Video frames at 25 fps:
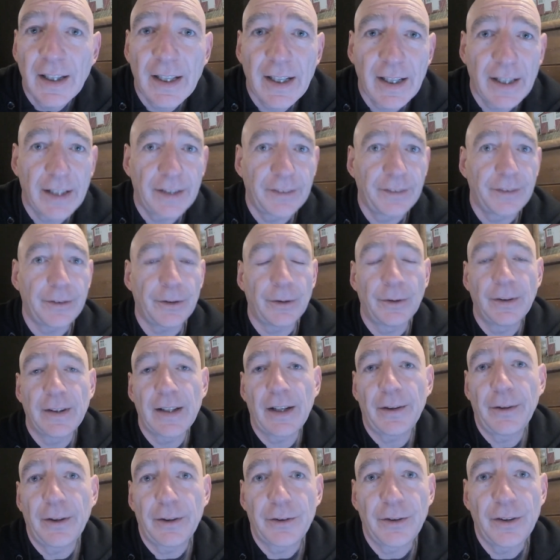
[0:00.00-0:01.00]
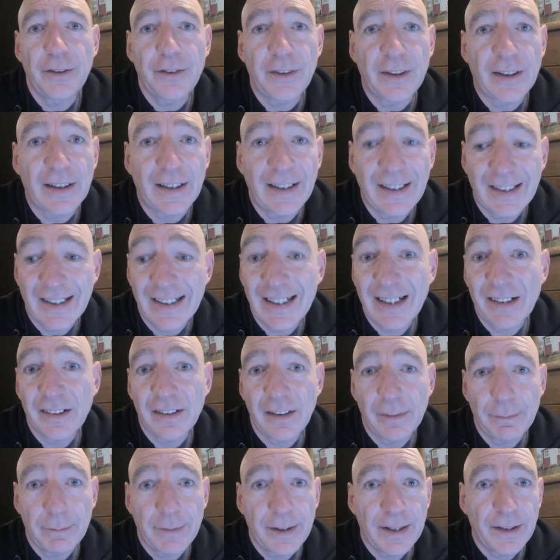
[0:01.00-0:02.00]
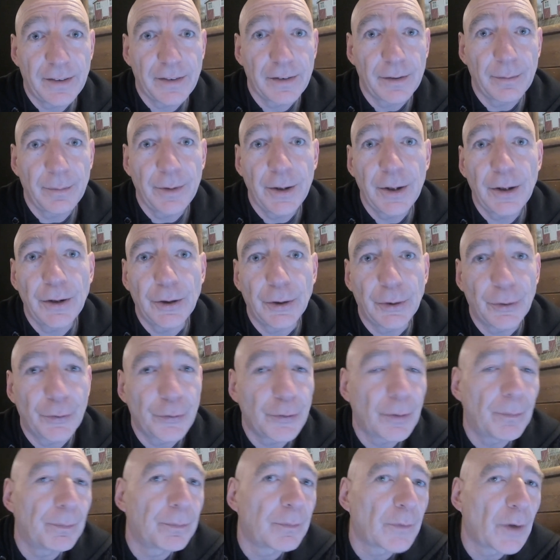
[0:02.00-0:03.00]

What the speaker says: And uncharacteristically, I actually made some notes.